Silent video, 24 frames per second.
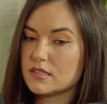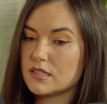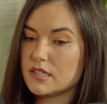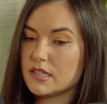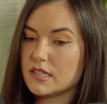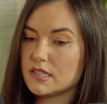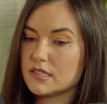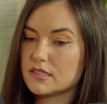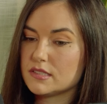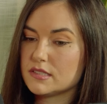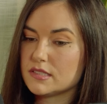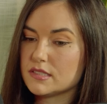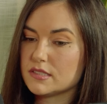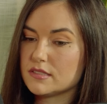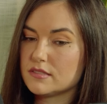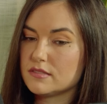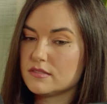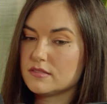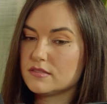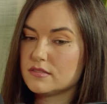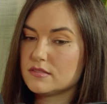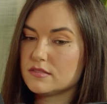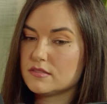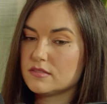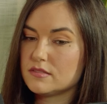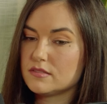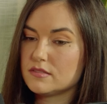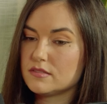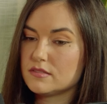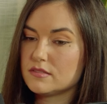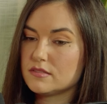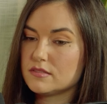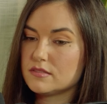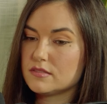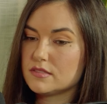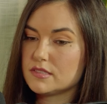and to
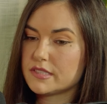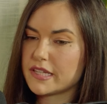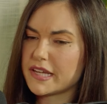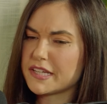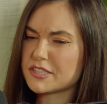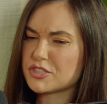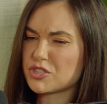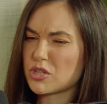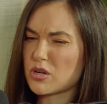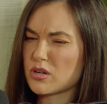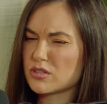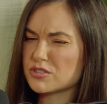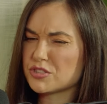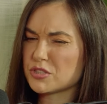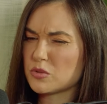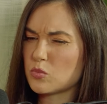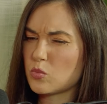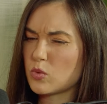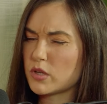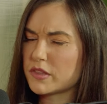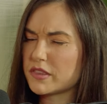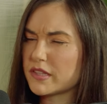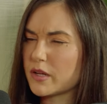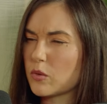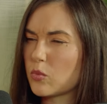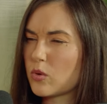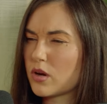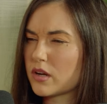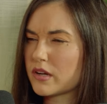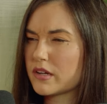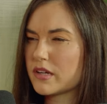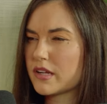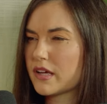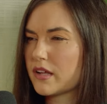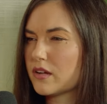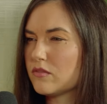take charge in what they
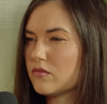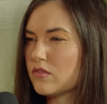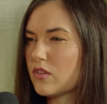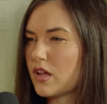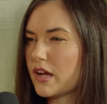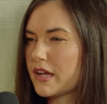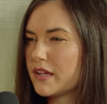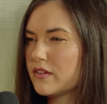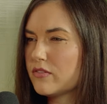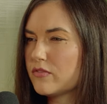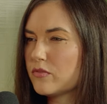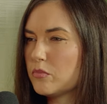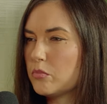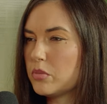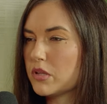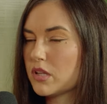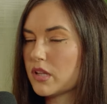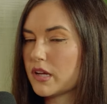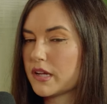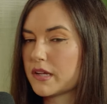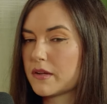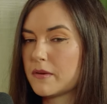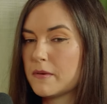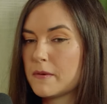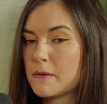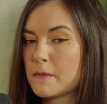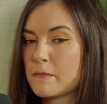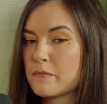wanted out of life, but like